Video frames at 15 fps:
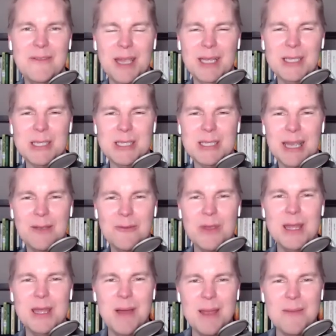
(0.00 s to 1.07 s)
could just like
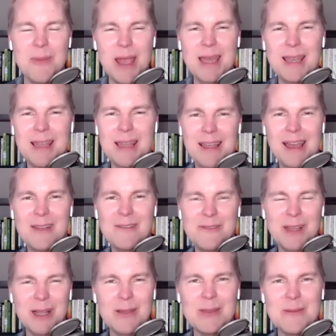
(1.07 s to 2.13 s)
read my brain and
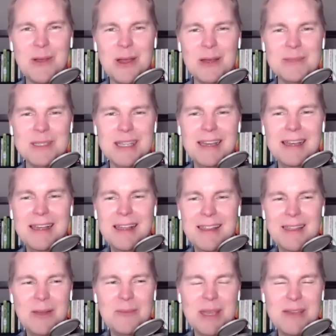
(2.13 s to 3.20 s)
fill out the prompts,
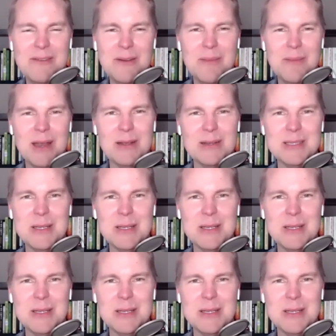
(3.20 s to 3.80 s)
that'd be even better.